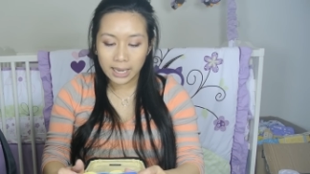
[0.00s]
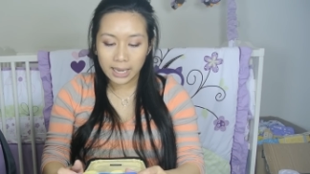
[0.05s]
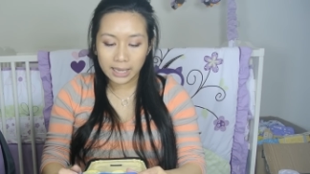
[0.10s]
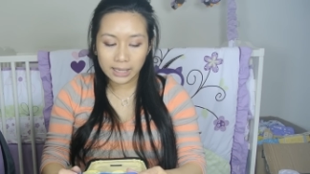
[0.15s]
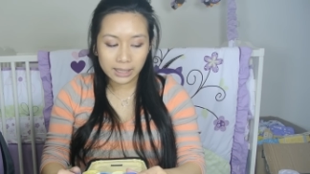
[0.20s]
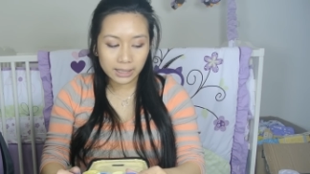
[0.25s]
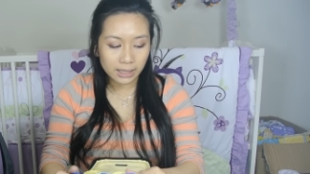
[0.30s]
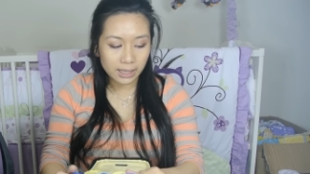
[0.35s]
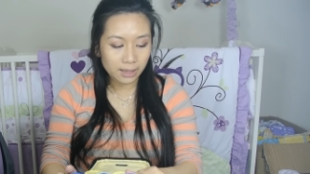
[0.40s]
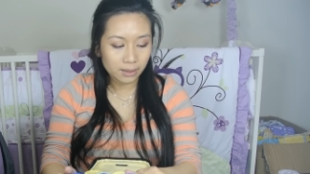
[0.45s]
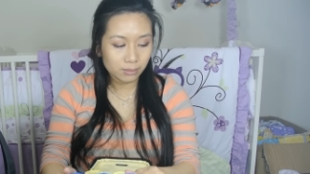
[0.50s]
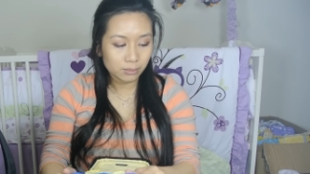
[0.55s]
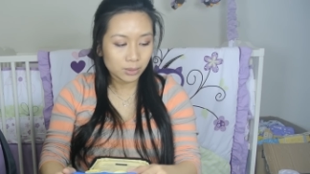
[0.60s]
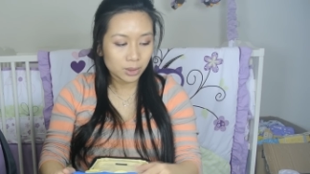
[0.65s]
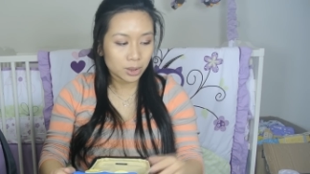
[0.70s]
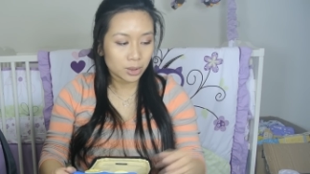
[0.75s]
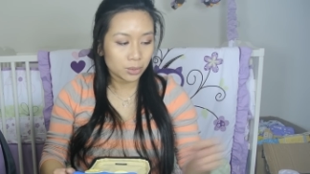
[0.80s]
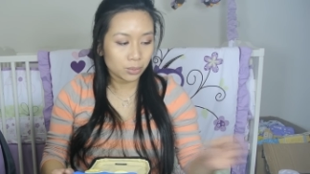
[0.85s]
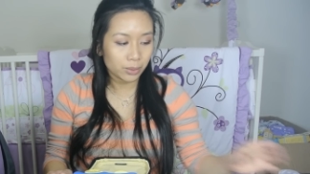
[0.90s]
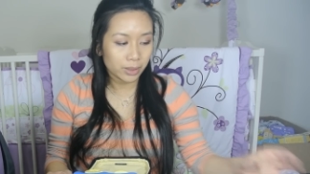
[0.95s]
And it
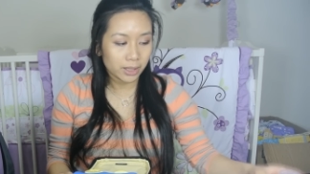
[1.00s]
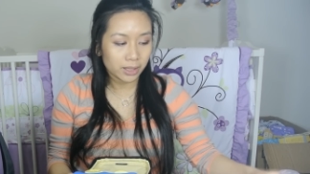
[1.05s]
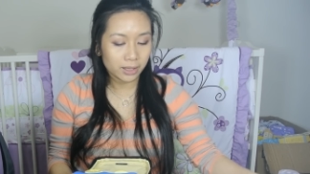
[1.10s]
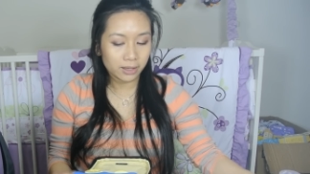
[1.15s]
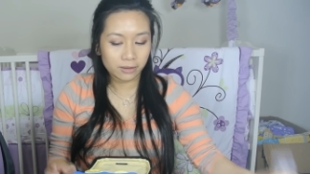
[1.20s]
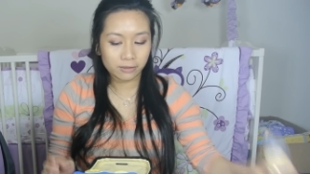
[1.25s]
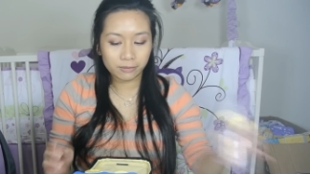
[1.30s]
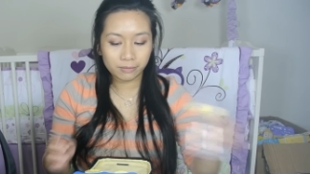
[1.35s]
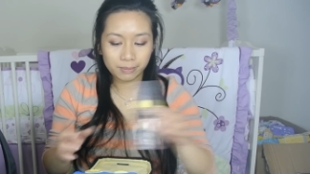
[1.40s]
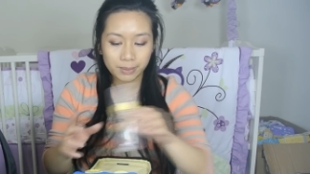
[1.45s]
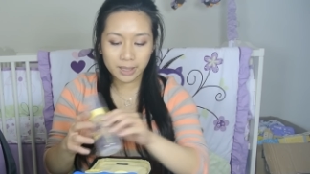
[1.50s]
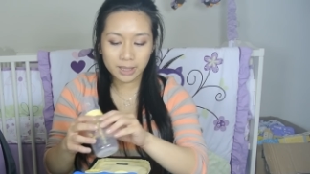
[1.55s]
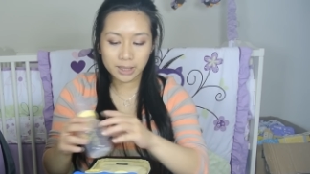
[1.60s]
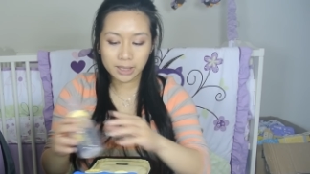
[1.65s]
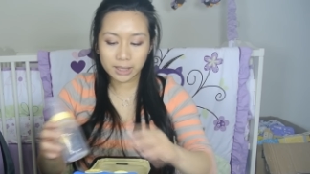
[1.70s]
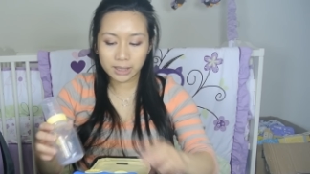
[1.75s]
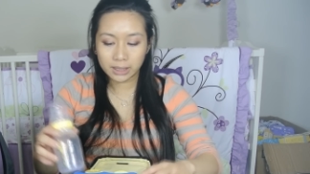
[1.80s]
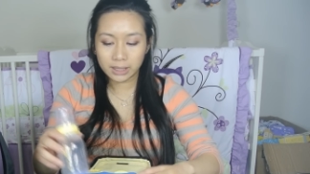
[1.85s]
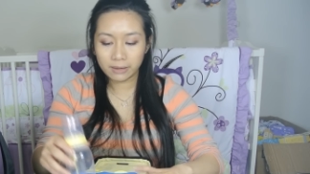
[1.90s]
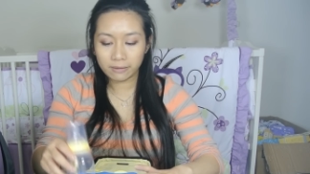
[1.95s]
comes with
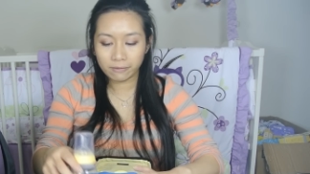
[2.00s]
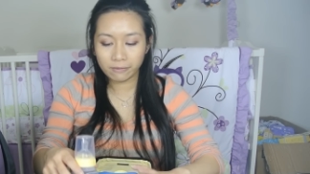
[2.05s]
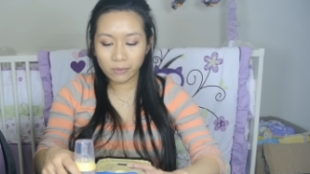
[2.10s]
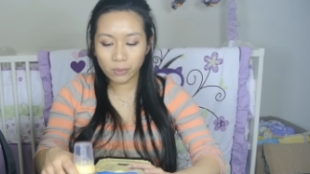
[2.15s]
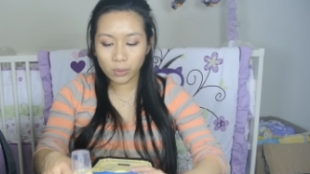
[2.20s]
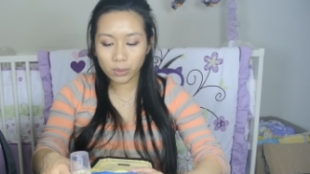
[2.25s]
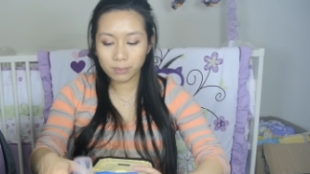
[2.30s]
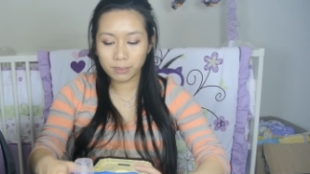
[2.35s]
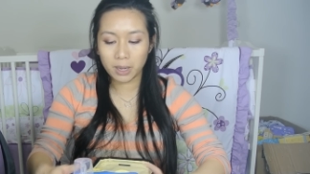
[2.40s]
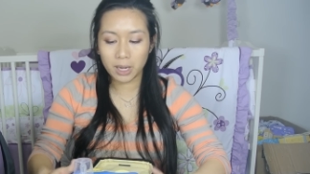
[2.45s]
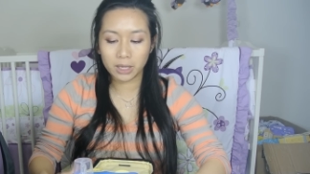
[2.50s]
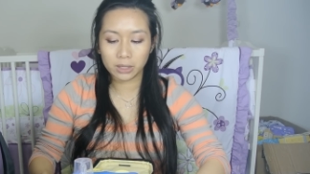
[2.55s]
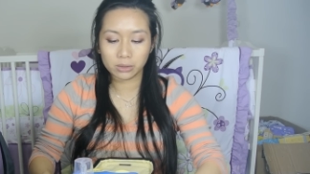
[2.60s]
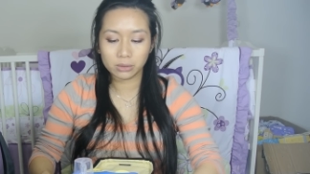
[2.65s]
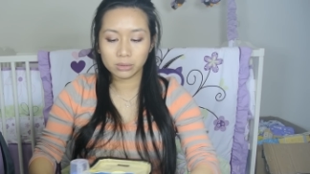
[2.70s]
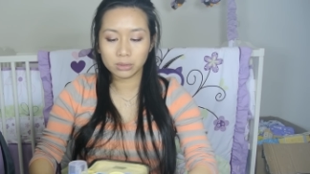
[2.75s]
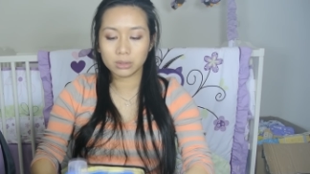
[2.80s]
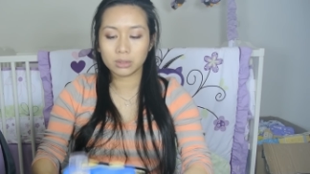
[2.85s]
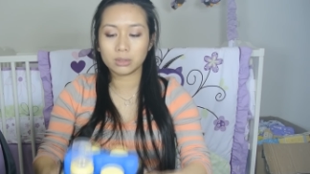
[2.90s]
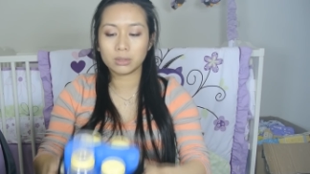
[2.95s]
basically four
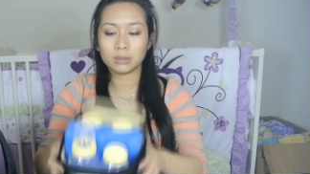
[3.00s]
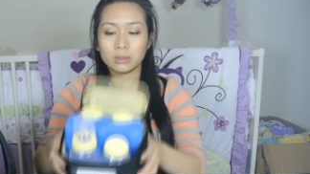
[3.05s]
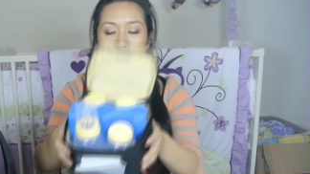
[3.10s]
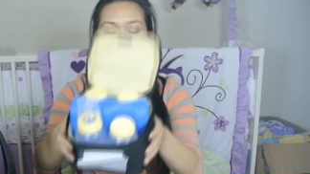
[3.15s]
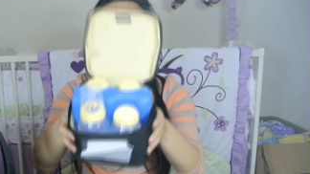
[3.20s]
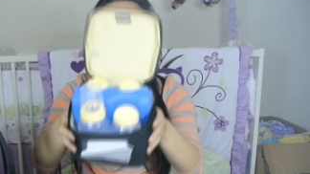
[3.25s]
bottles,